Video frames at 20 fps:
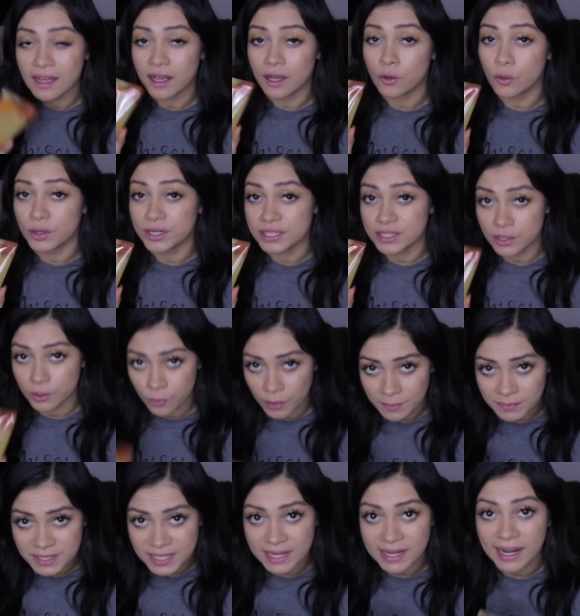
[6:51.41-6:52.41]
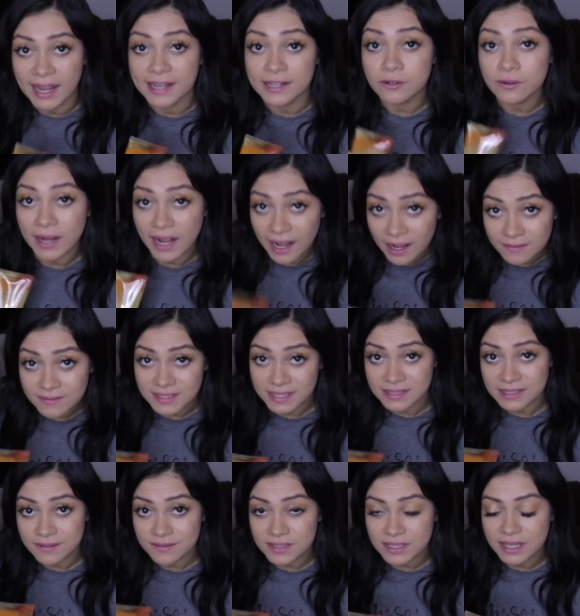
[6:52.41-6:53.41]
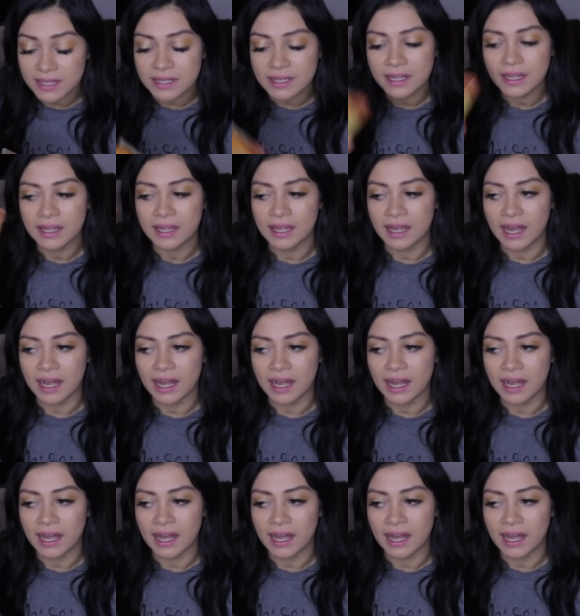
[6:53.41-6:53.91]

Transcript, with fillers: according to the website. I don't have sensitive skin.